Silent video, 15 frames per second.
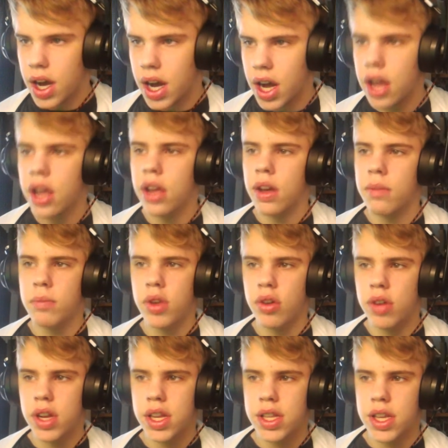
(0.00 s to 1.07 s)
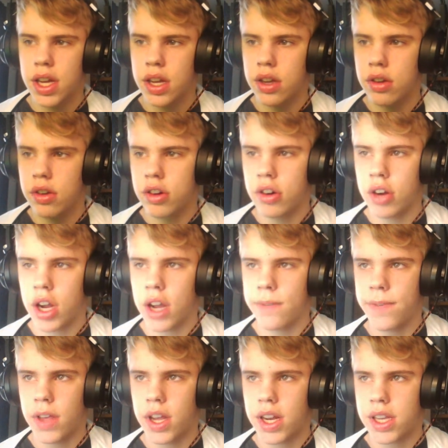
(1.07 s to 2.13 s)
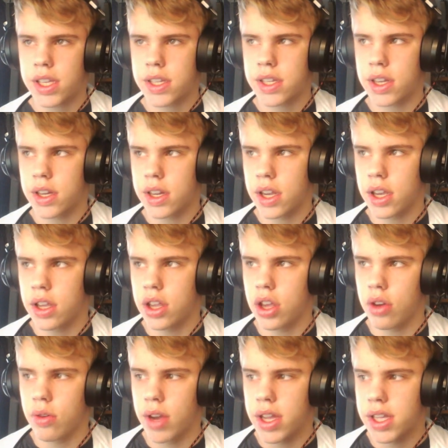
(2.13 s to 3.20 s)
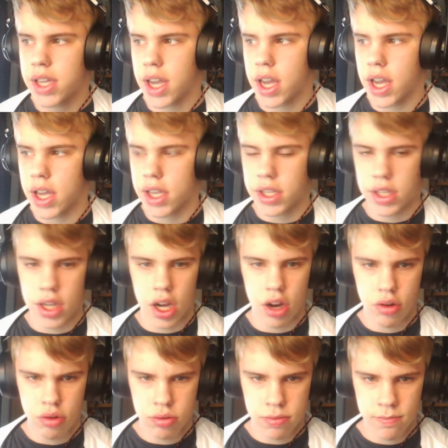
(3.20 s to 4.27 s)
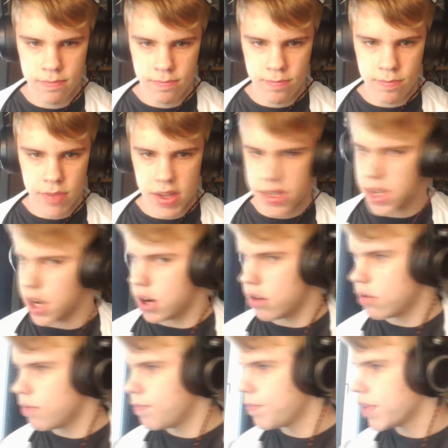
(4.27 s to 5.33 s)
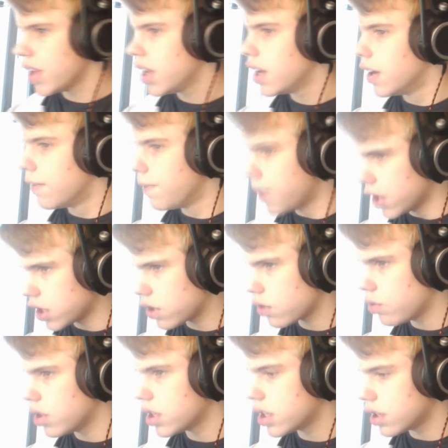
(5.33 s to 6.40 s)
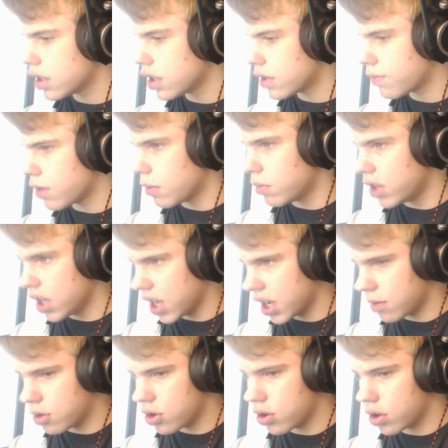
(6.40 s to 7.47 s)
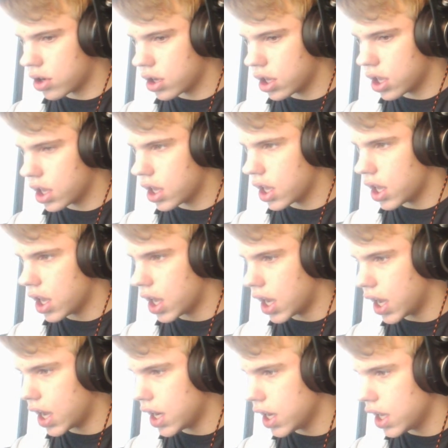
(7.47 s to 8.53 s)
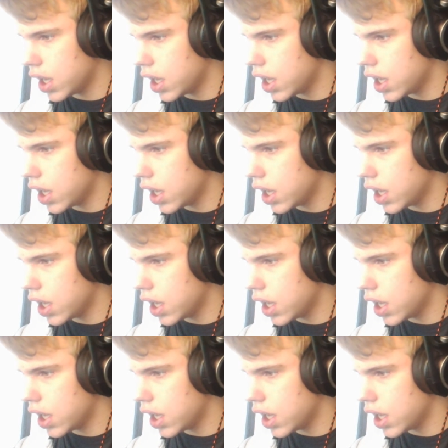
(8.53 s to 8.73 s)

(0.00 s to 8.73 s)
I am gonna tell you I feel like starting Q&A, so let's go. First question is from Liam Cook and